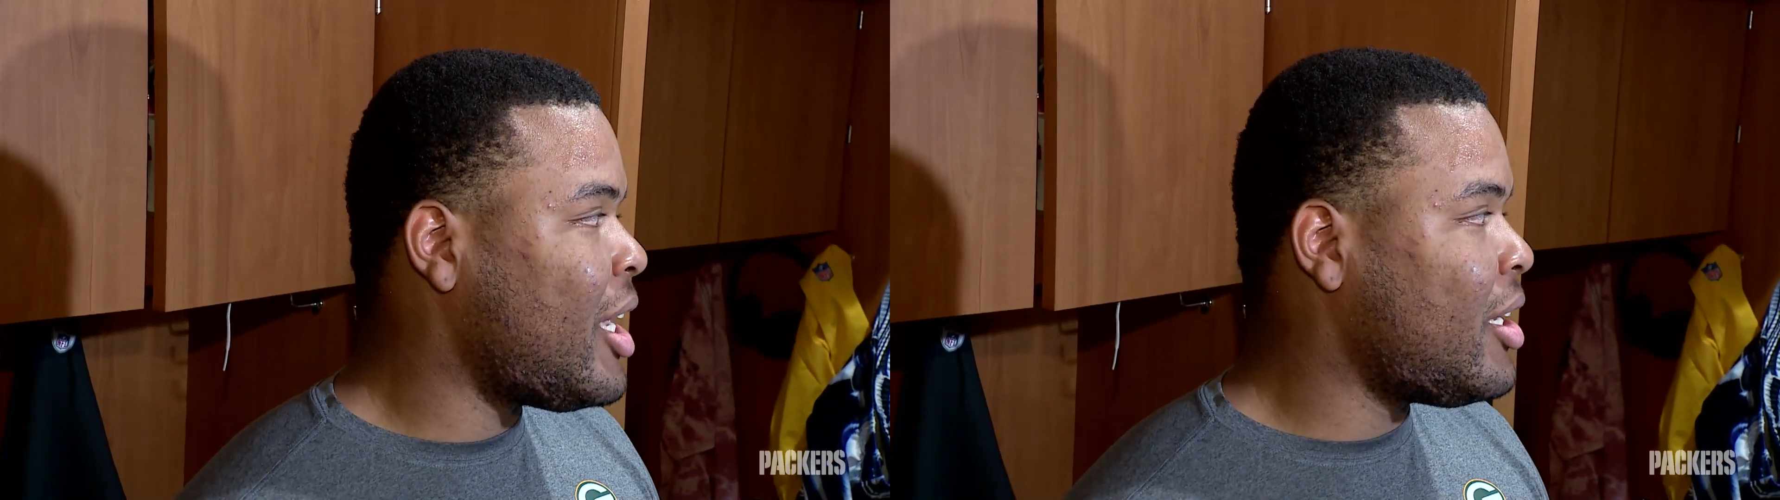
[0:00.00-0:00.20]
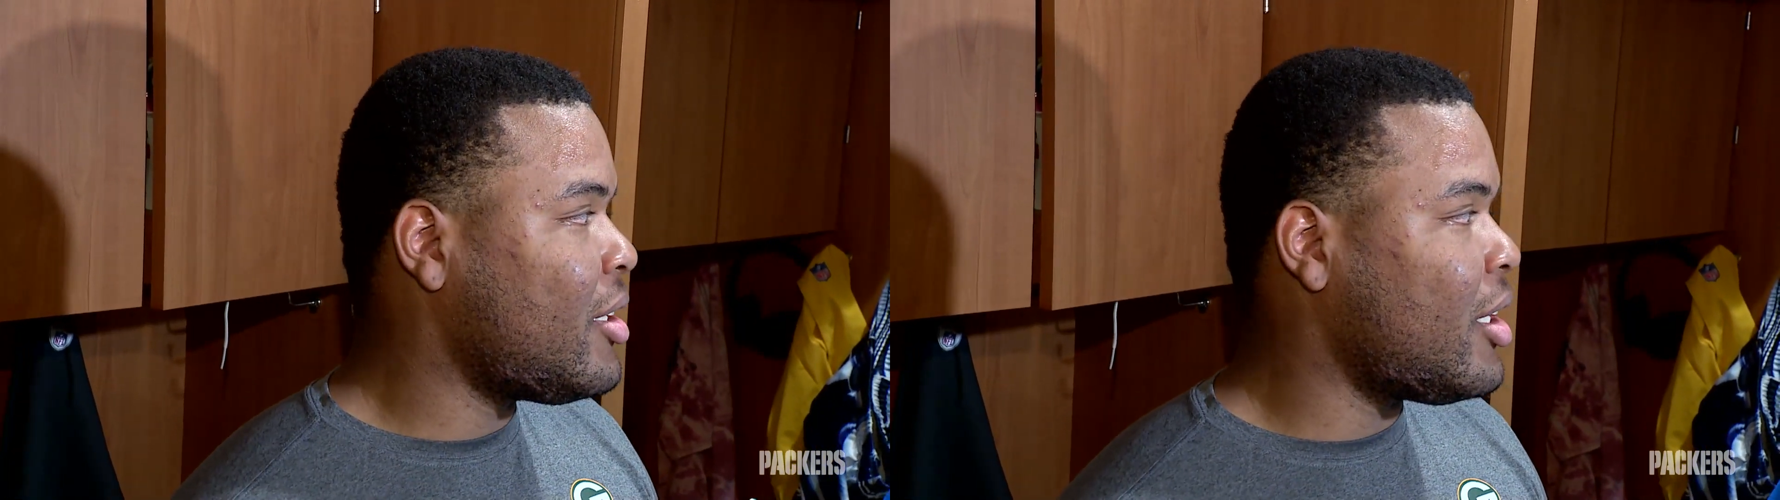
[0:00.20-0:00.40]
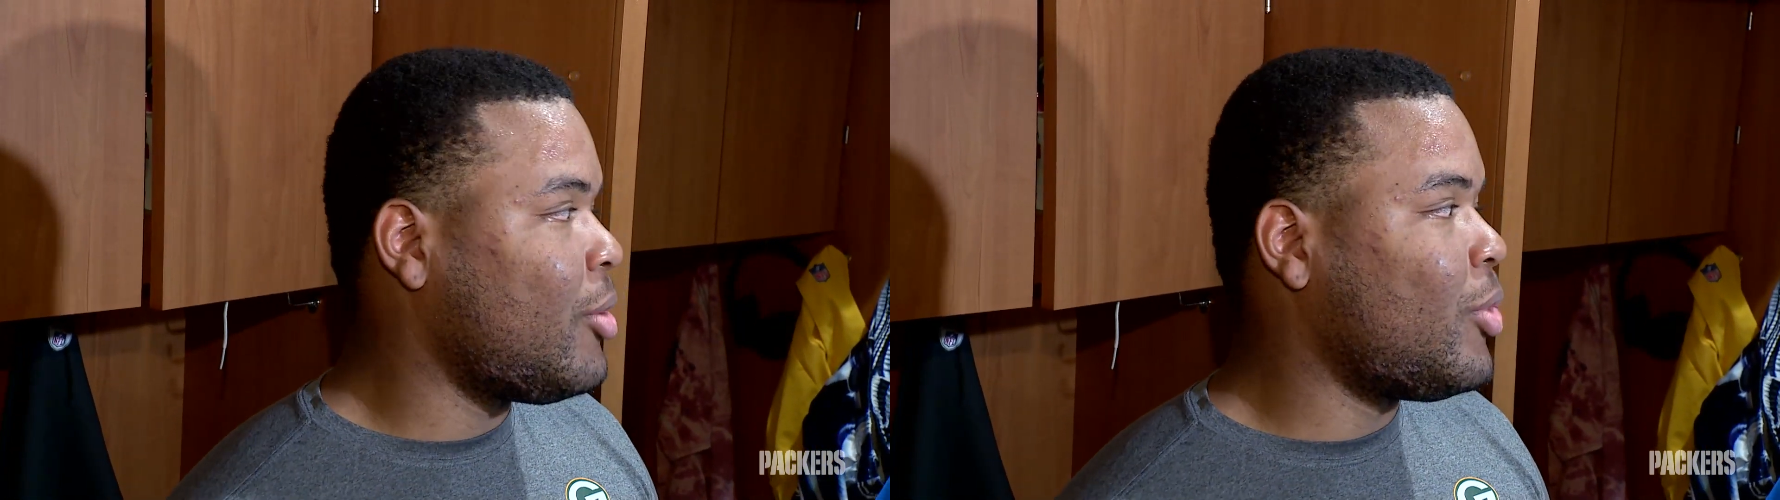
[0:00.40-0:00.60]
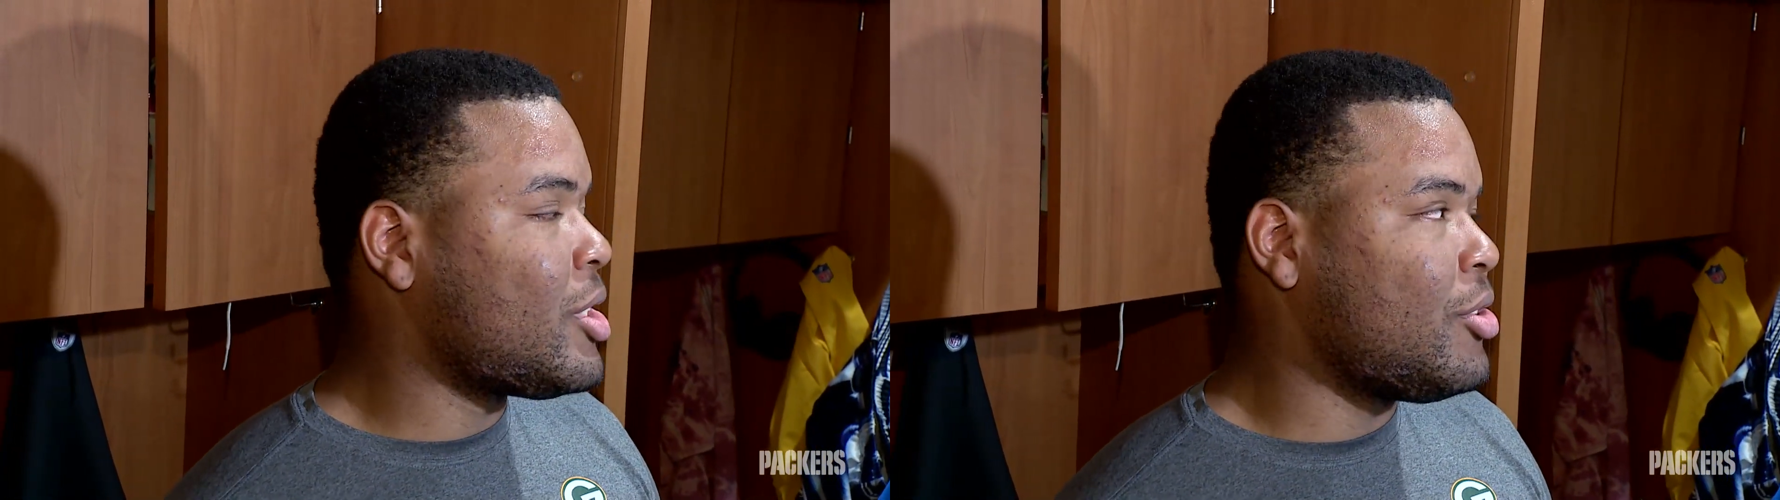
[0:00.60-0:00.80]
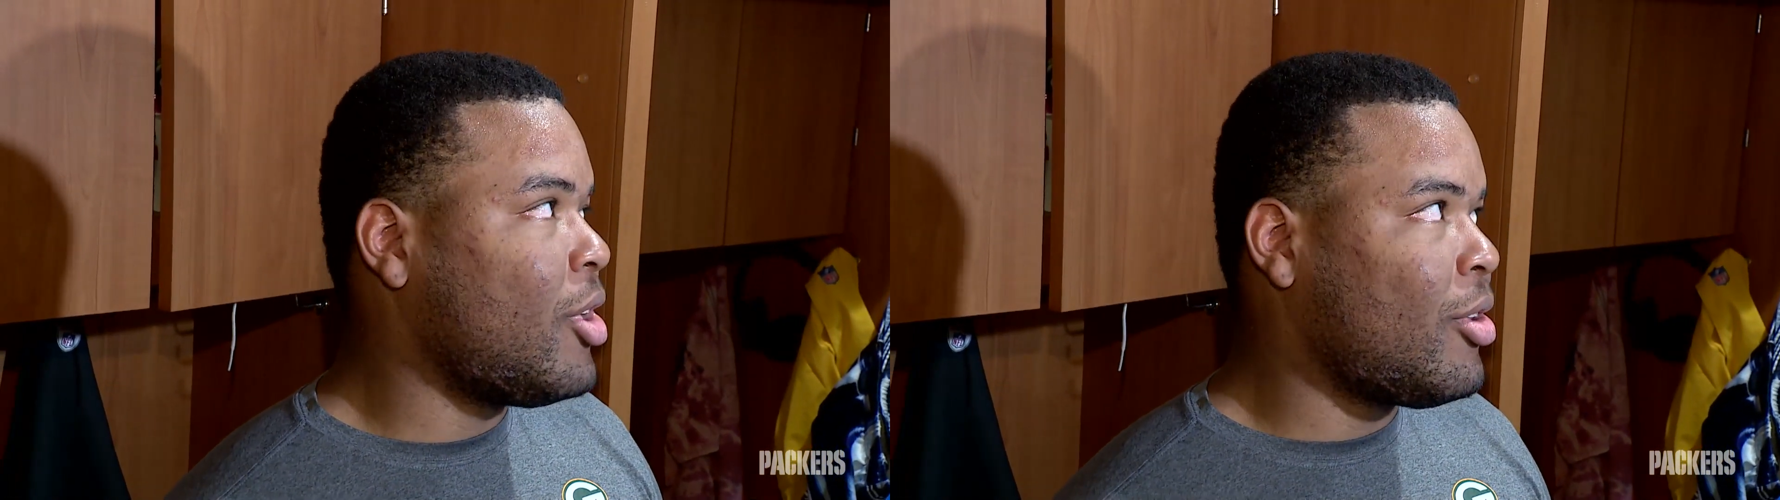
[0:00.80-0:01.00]
and
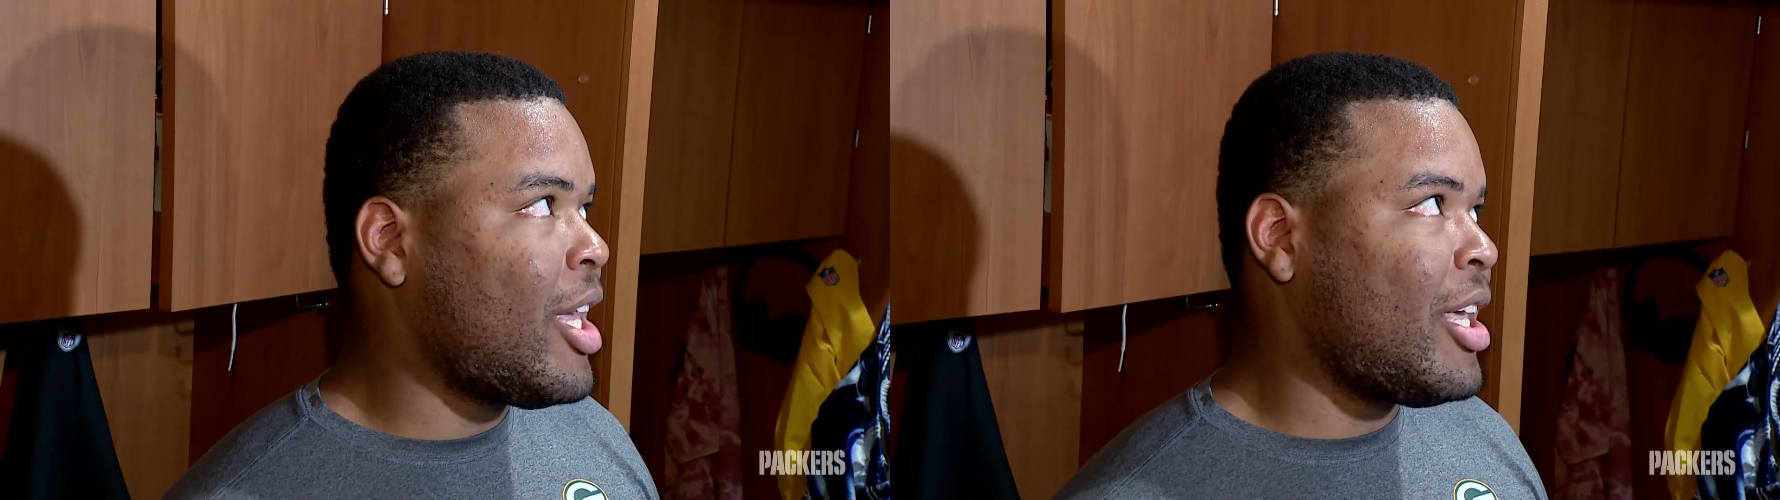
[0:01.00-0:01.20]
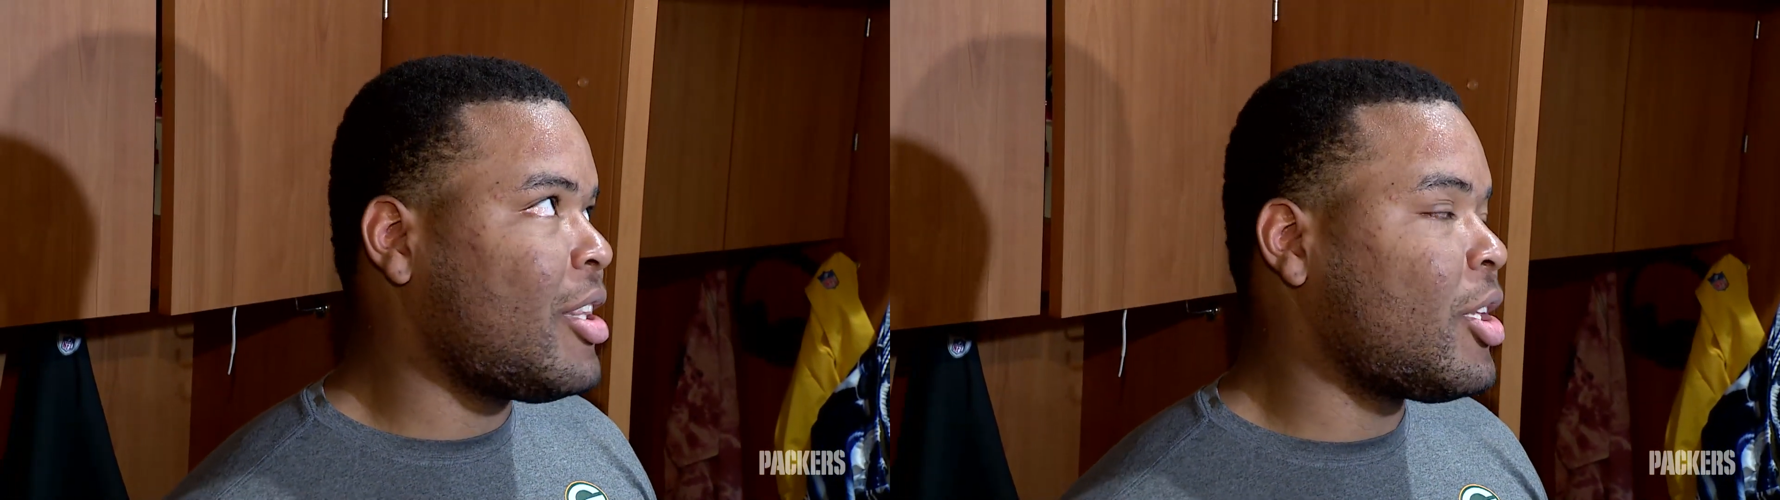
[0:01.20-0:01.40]
once you know that,